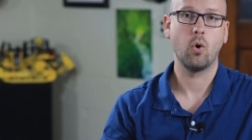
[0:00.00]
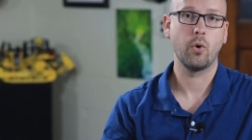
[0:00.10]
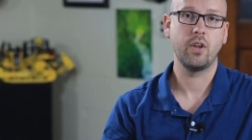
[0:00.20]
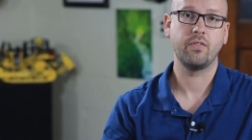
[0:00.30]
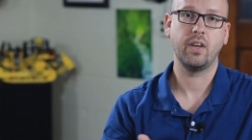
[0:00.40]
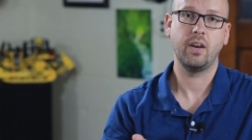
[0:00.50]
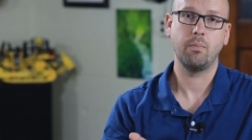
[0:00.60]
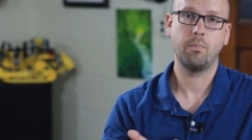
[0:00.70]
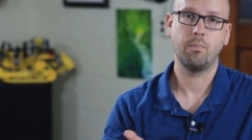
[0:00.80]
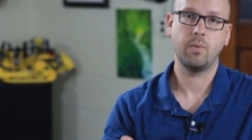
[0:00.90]
or
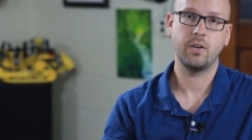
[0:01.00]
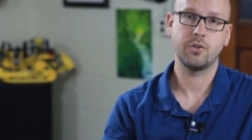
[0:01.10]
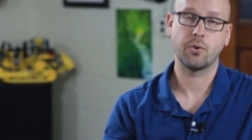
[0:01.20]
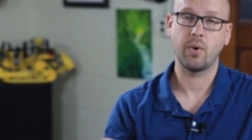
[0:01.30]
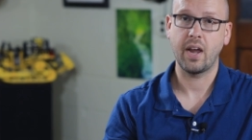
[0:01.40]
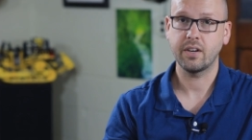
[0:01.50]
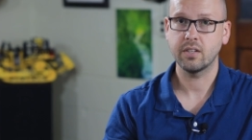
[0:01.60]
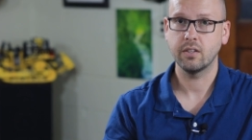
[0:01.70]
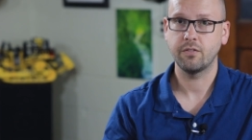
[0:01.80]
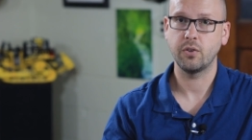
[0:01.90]
even
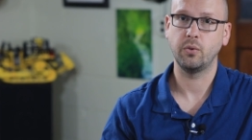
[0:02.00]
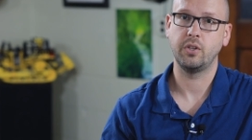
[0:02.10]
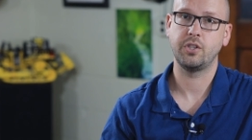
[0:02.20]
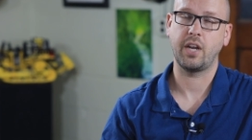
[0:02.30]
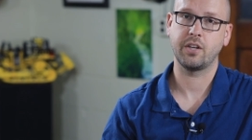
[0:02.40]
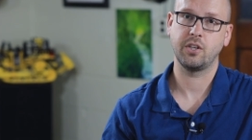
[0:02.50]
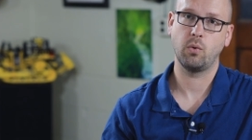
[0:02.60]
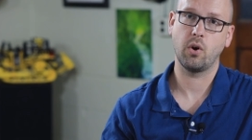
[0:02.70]
direct fuel injection,